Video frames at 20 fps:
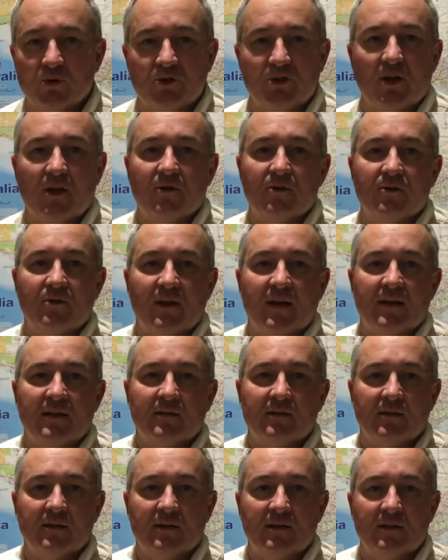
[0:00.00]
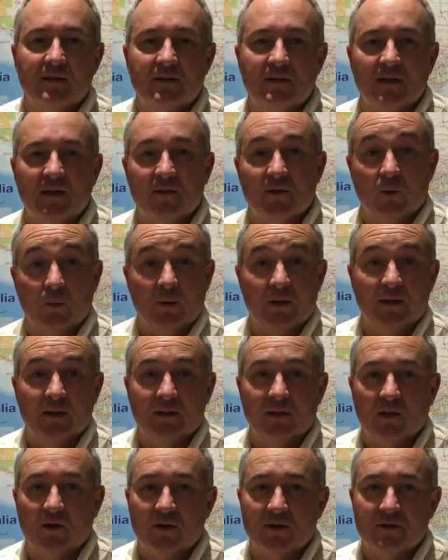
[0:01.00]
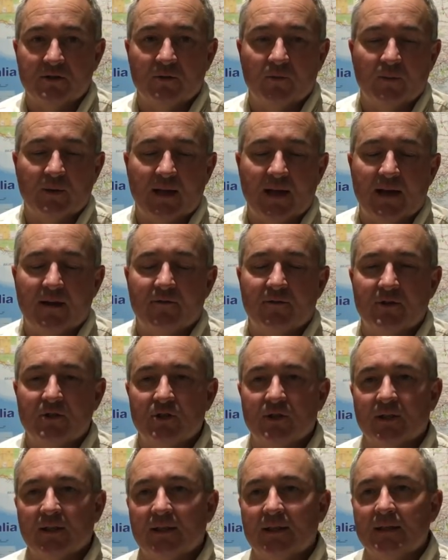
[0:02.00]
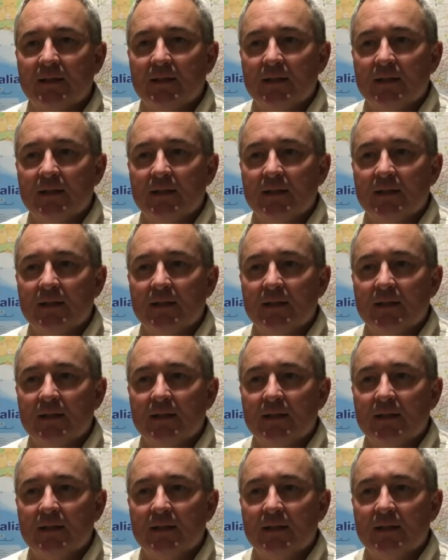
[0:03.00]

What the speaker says: so than the wheel-in lights that we had originally.